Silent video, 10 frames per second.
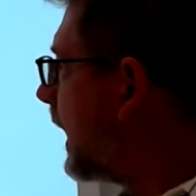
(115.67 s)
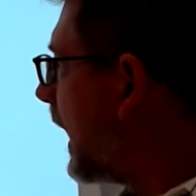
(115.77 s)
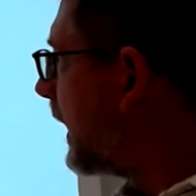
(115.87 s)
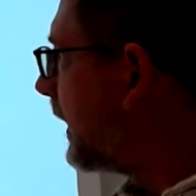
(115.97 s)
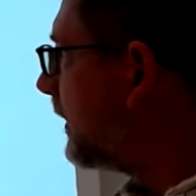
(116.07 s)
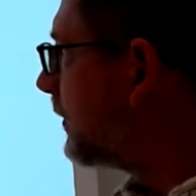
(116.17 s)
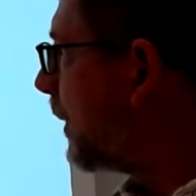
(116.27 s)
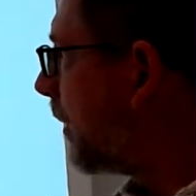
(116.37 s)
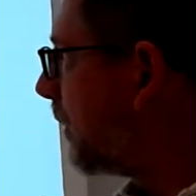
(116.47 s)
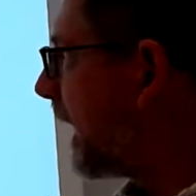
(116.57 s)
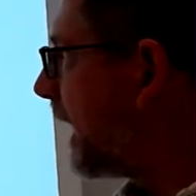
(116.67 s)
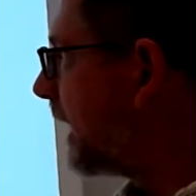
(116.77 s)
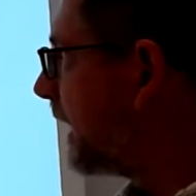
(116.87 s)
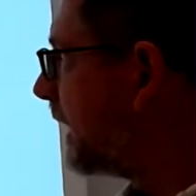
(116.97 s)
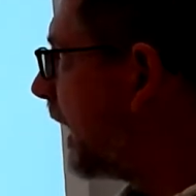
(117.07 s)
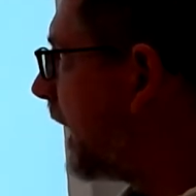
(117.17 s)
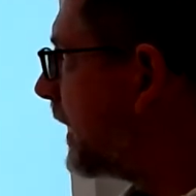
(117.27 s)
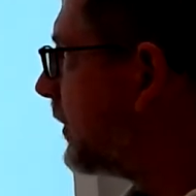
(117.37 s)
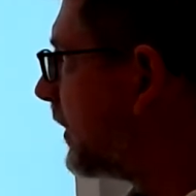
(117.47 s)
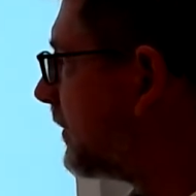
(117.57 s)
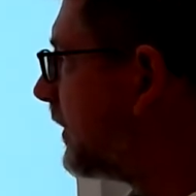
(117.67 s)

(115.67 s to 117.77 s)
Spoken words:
and it is about painting, and you can see